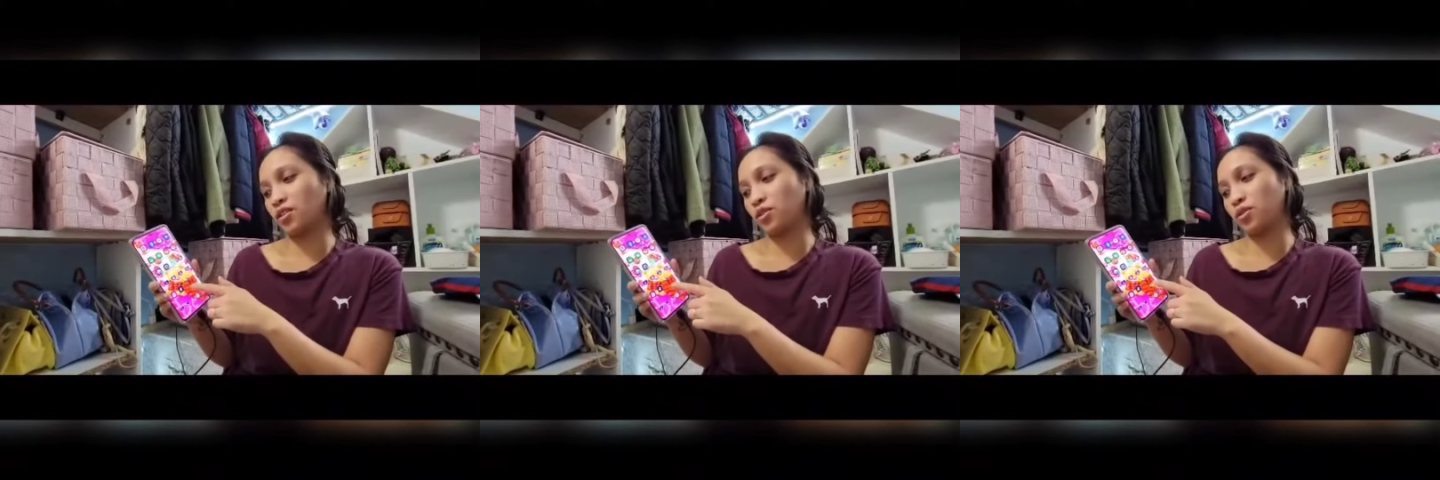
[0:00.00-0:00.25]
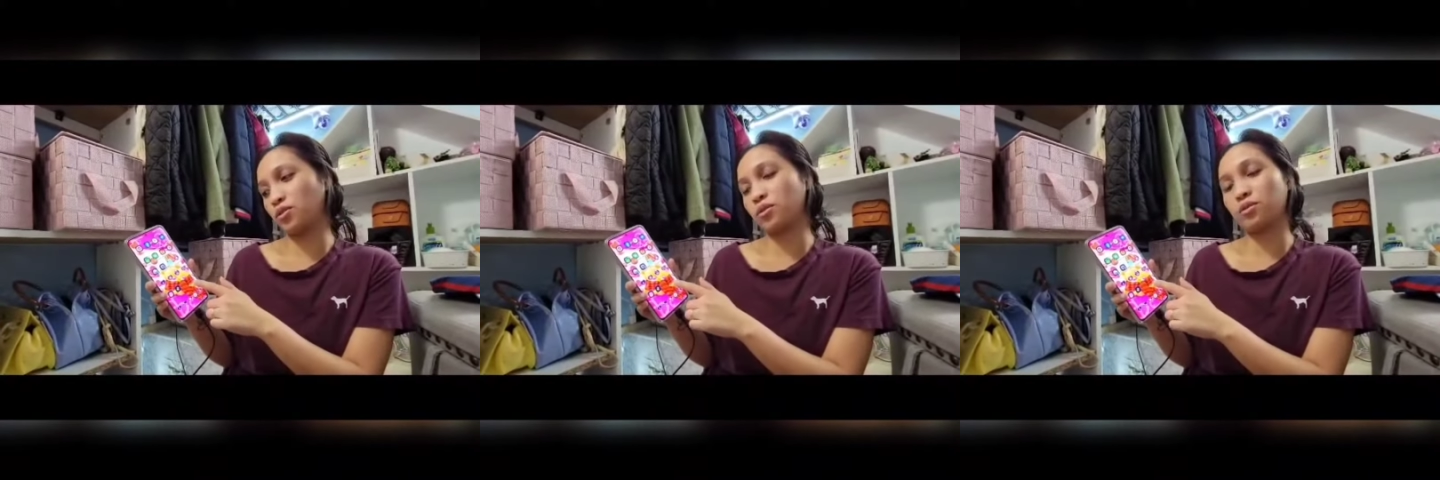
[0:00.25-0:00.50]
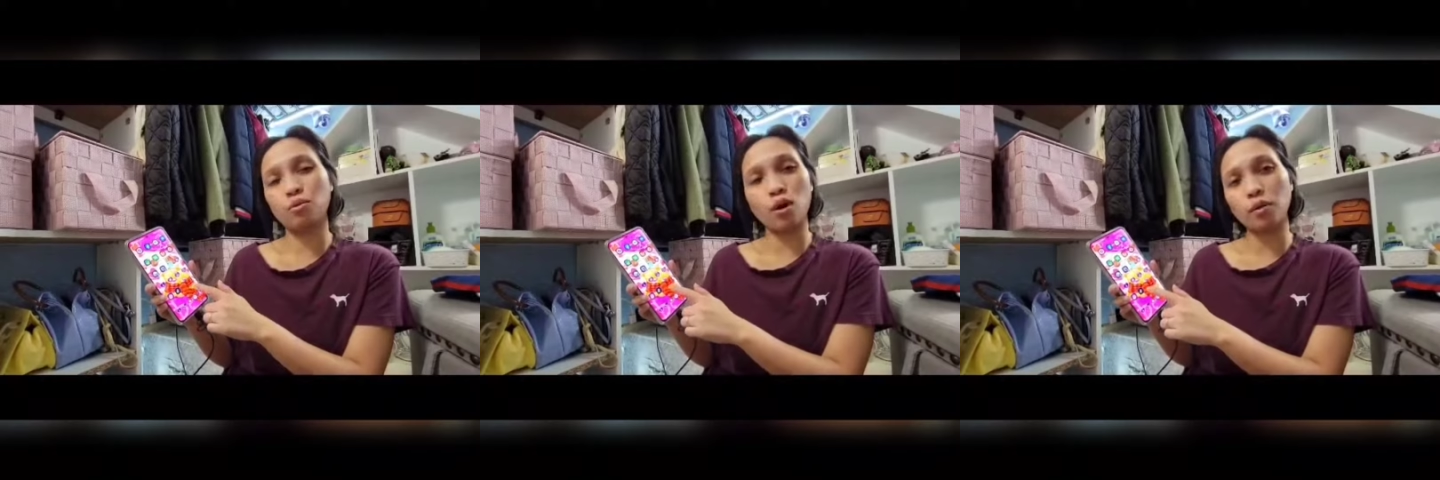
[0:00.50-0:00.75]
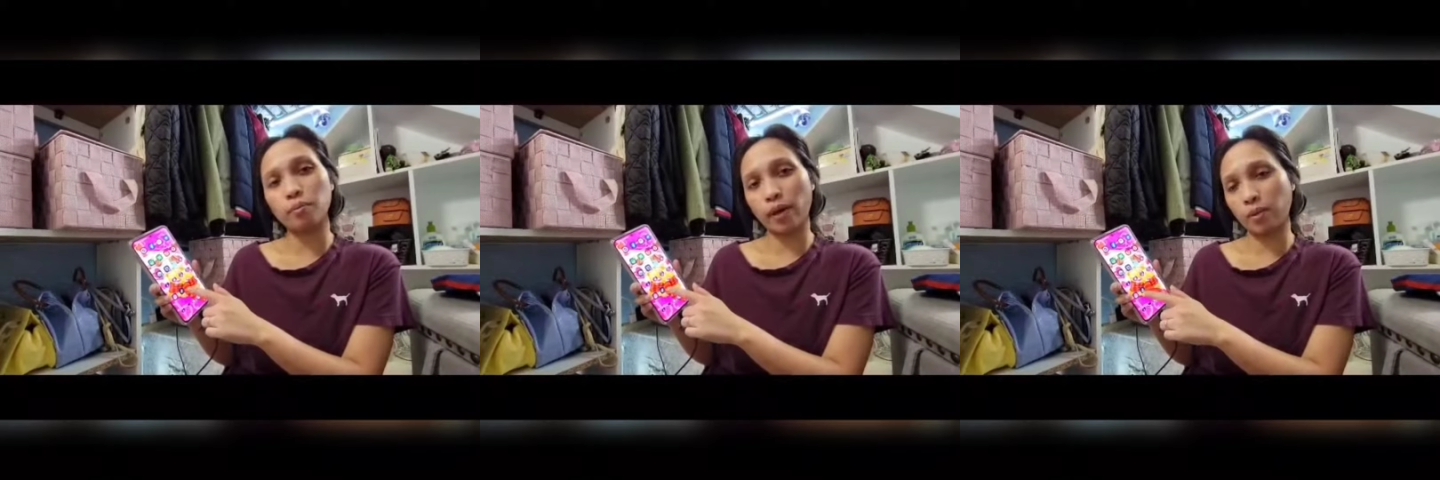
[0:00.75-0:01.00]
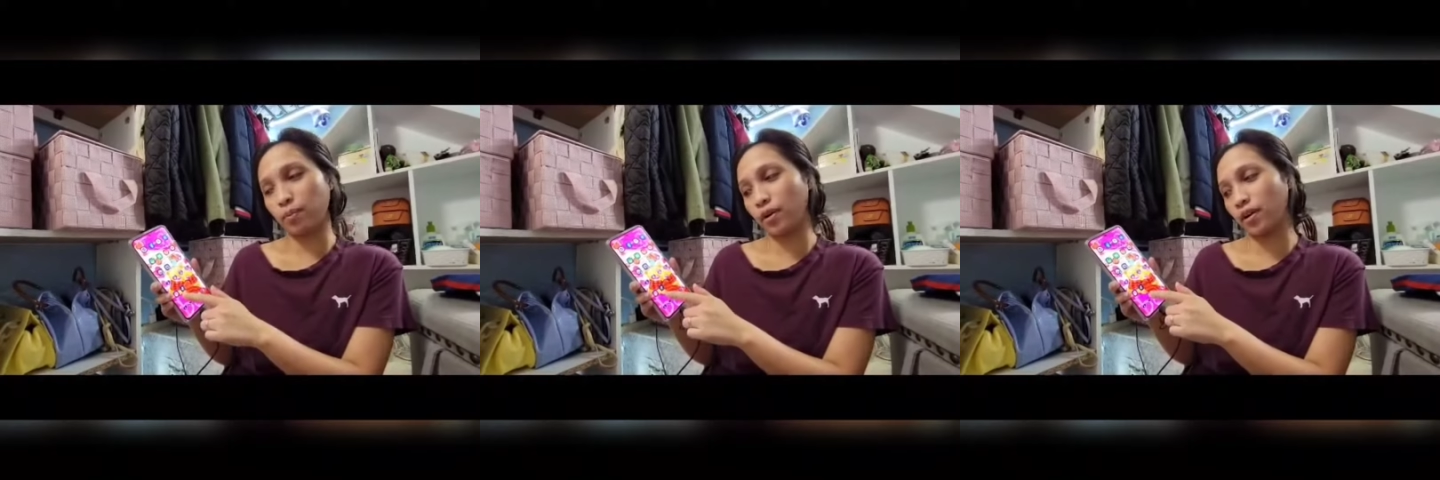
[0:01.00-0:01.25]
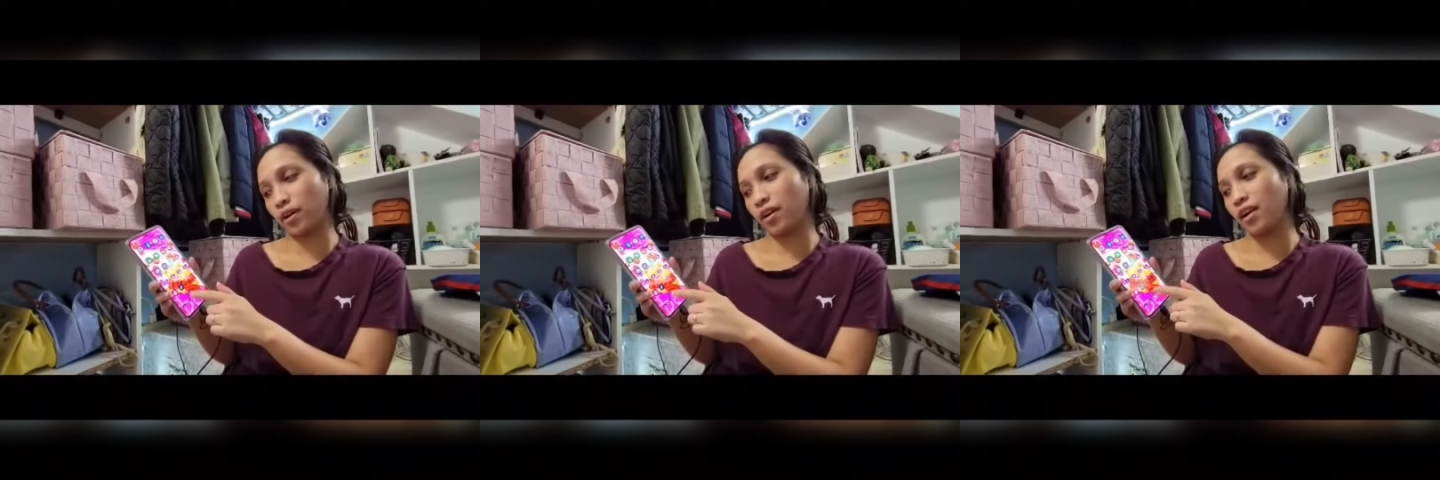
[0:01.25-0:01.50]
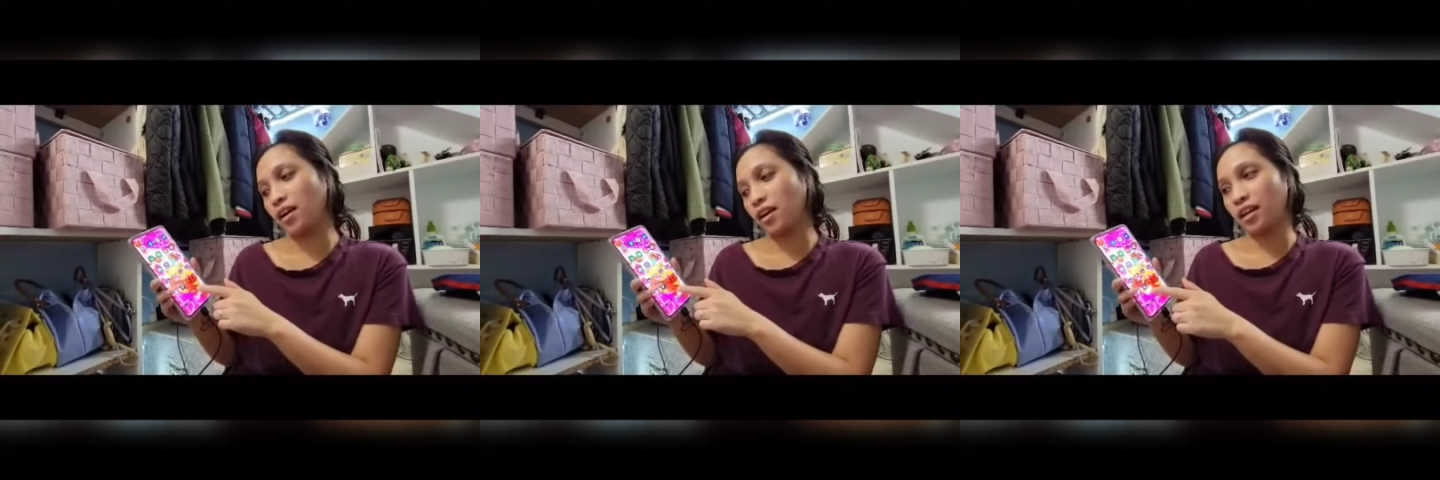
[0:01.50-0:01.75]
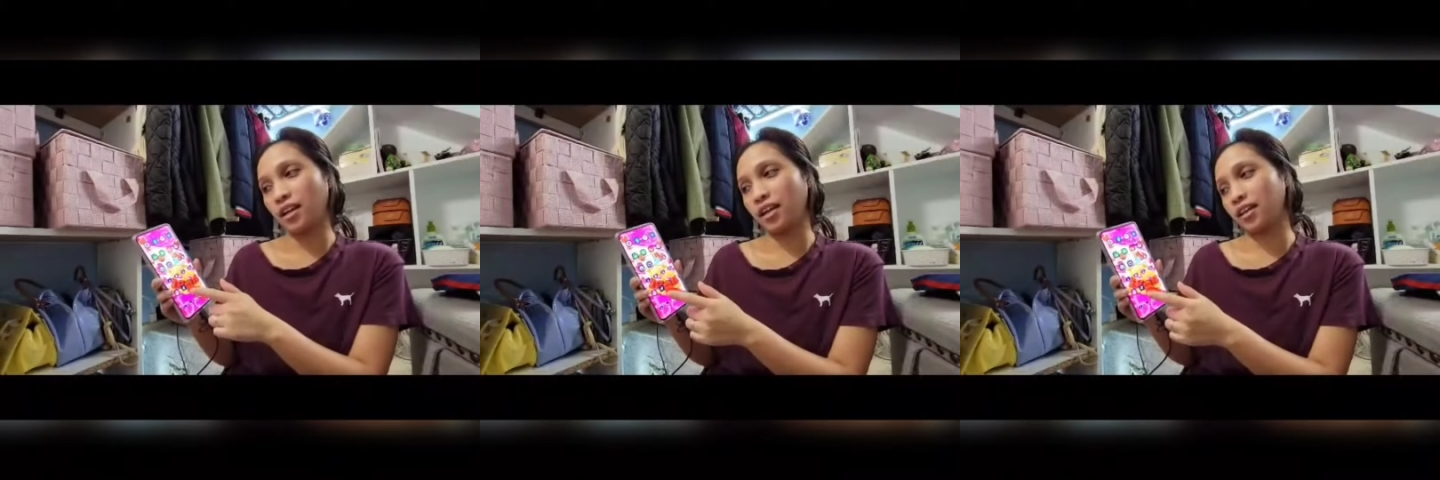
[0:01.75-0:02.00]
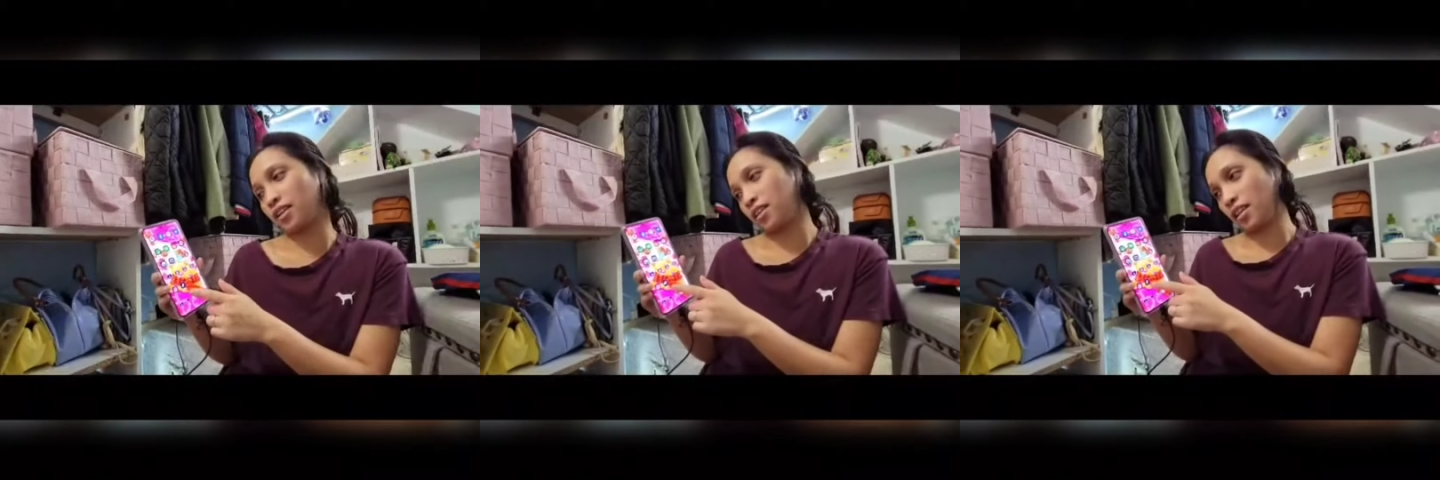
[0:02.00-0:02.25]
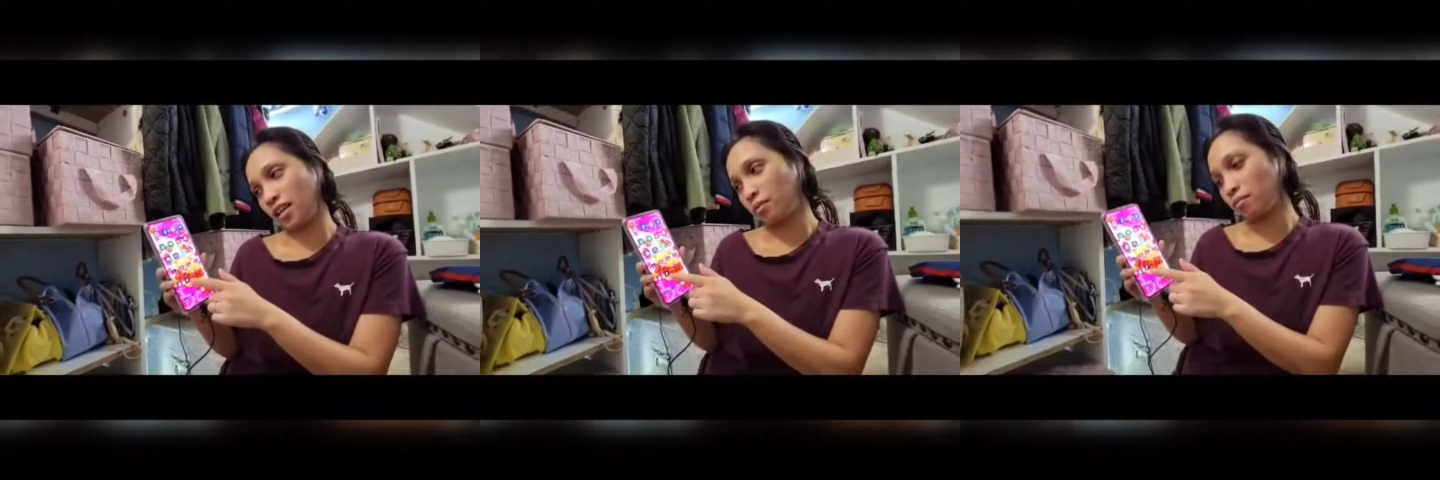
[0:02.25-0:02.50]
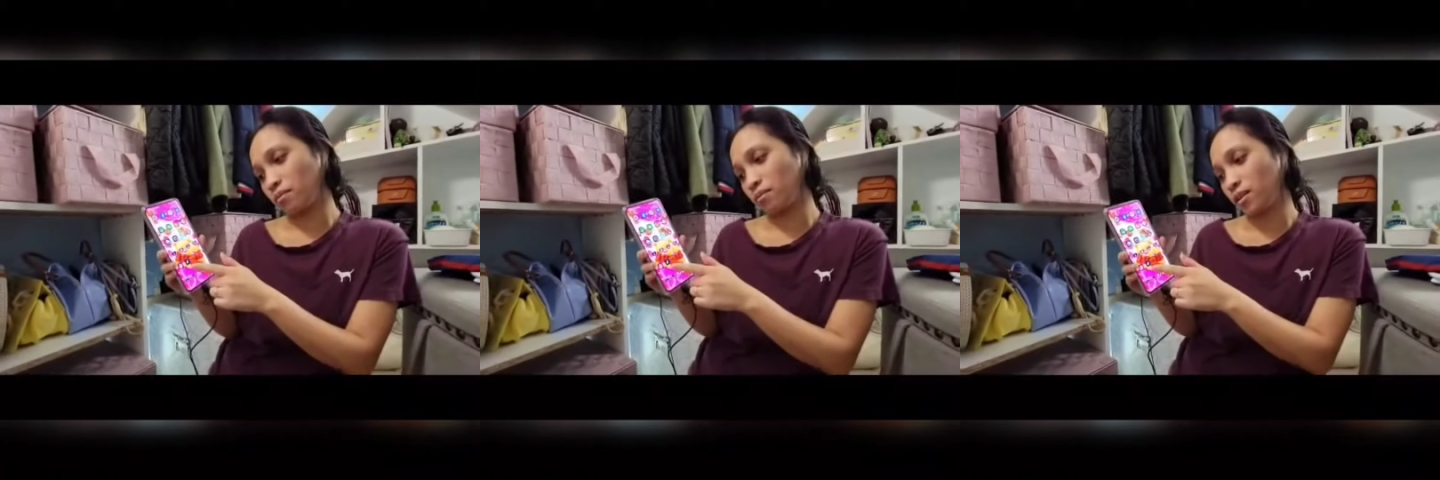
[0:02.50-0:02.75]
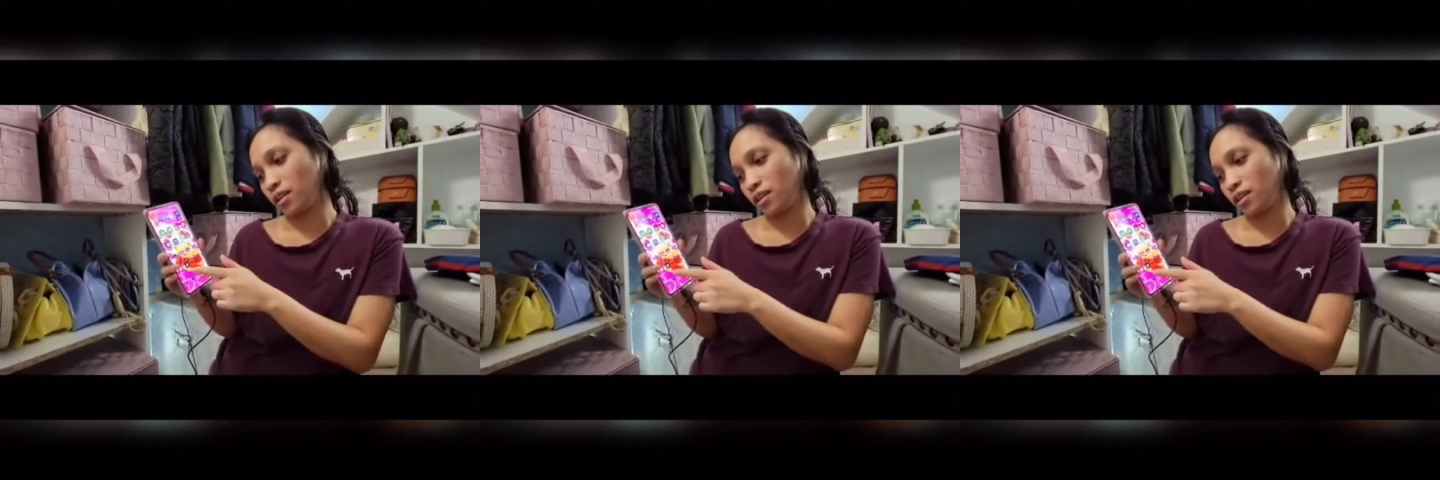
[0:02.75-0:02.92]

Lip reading: choose wallpaper, like a theme